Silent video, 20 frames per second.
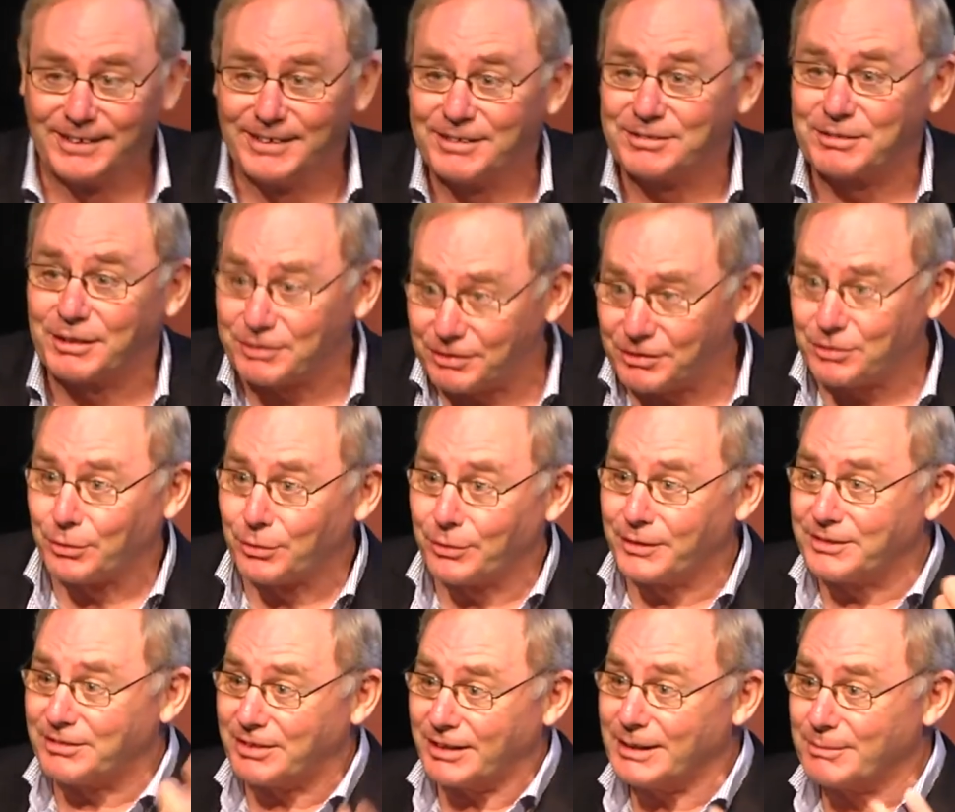So
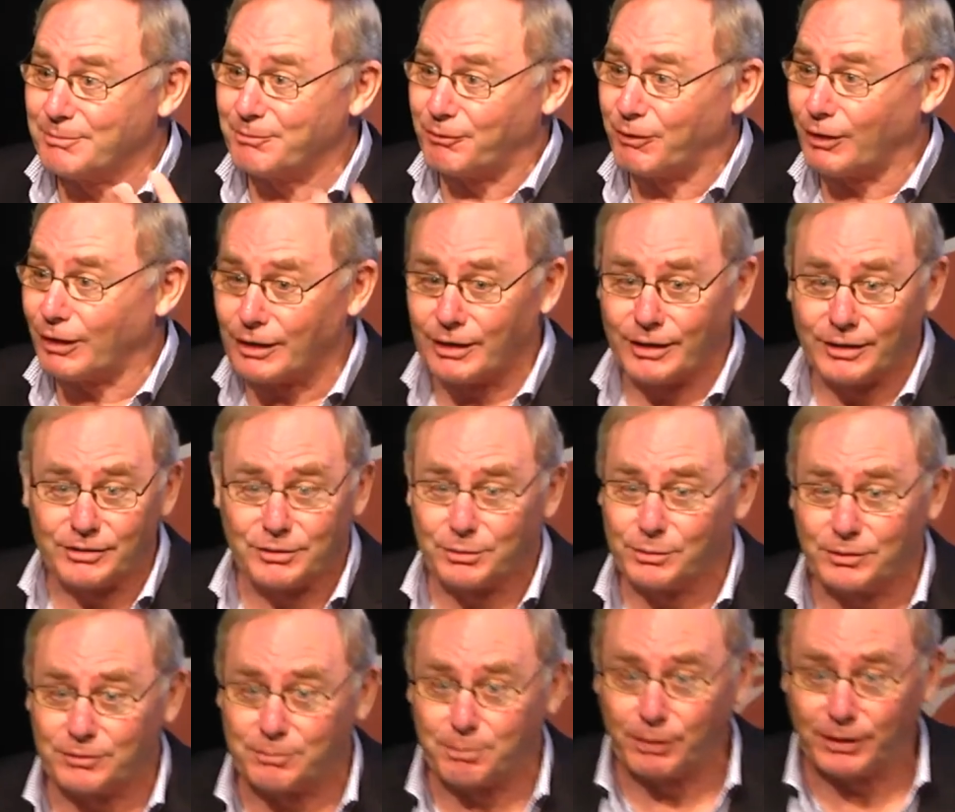Story Team follows. It
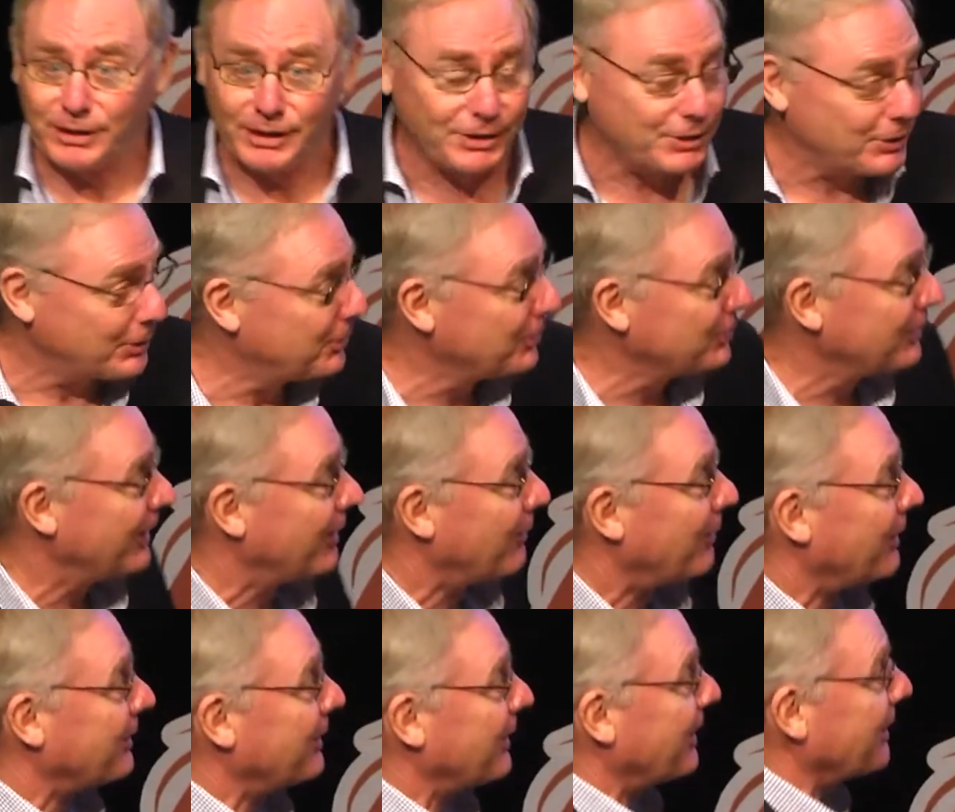was pretty cool, that
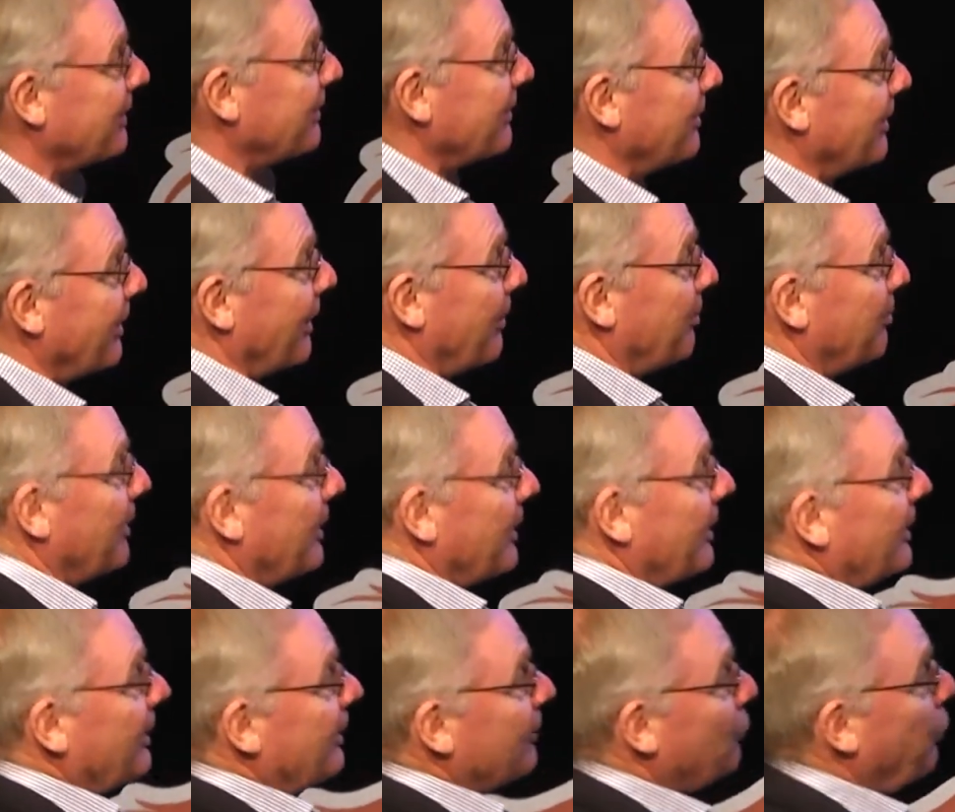one. And
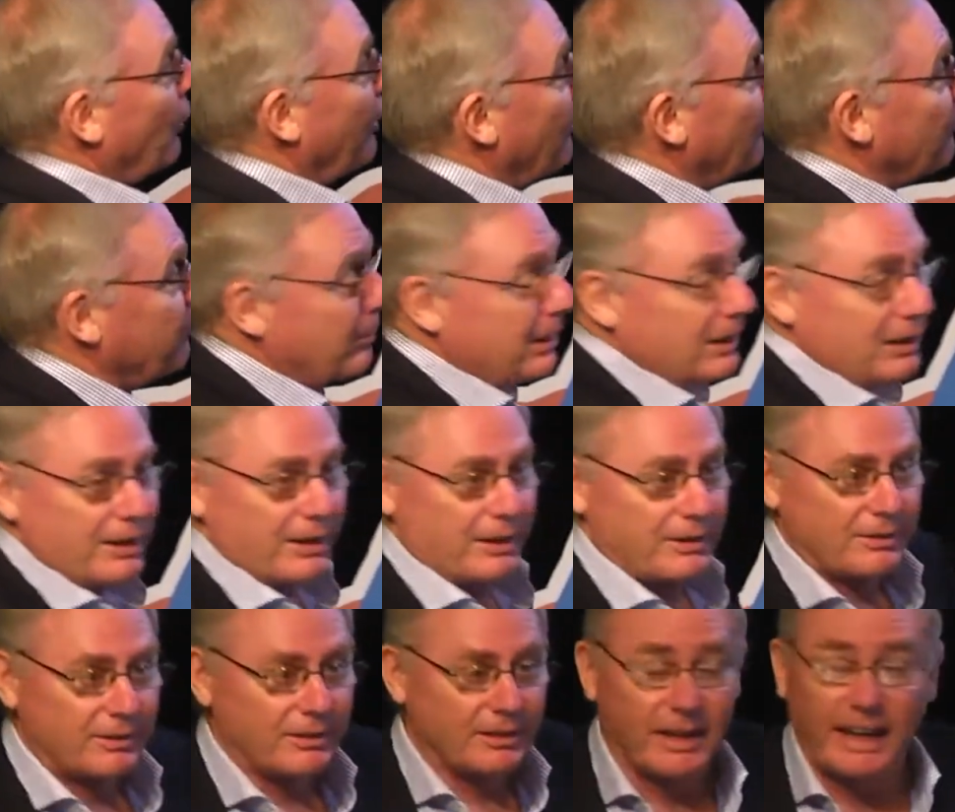12
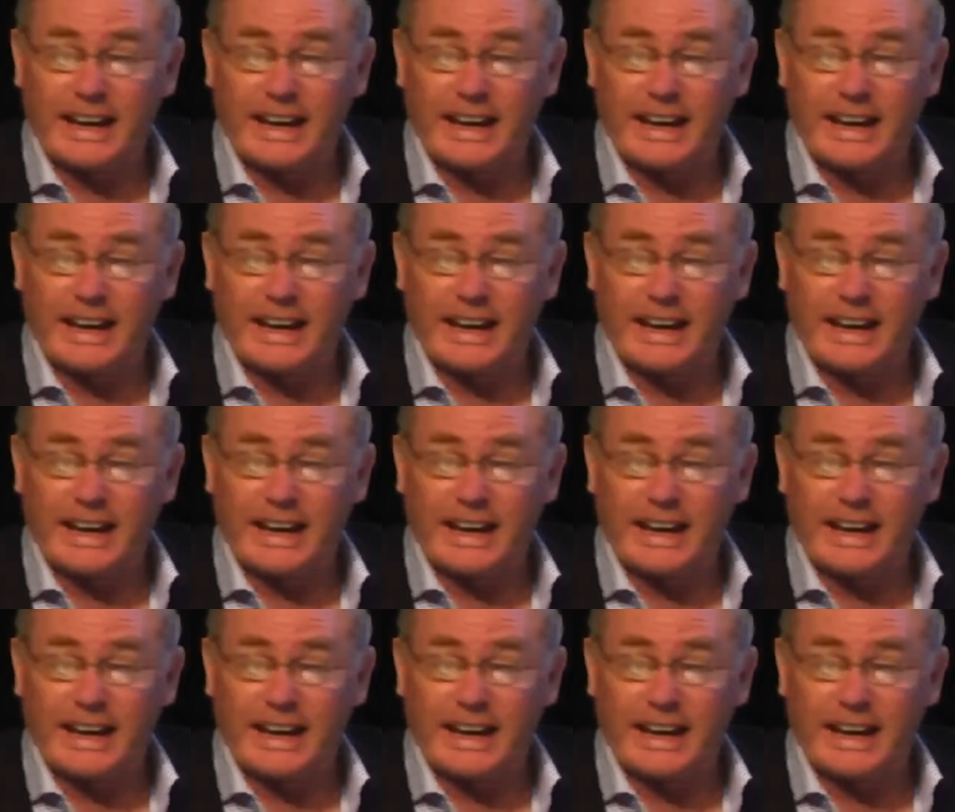million.